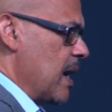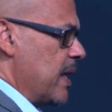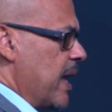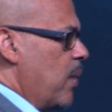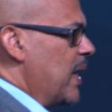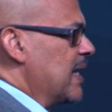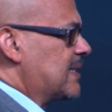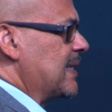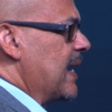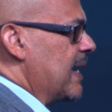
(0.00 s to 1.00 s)
Now, when it
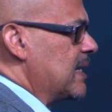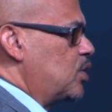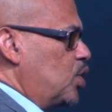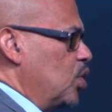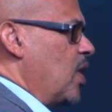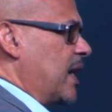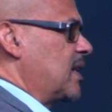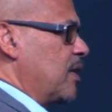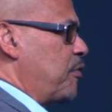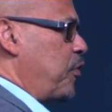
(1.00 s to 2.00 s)
says, "Do not
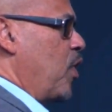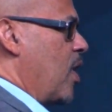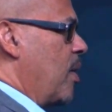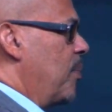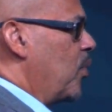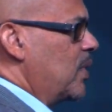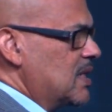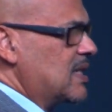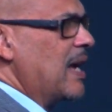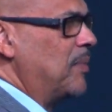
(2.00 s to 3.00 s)
conform," what
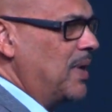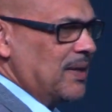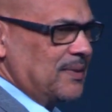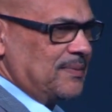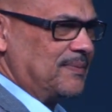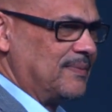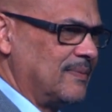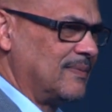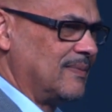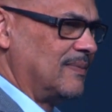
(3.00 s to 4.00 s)
does that mean?
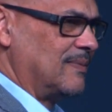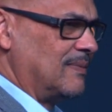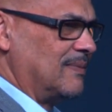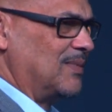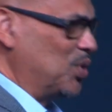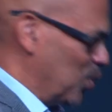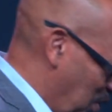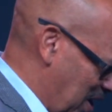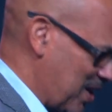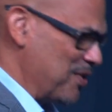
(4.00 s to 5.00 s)
Do
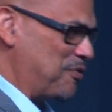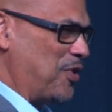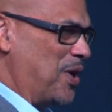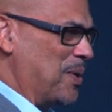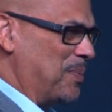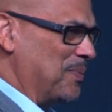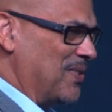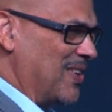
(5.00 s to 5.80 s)
not conform.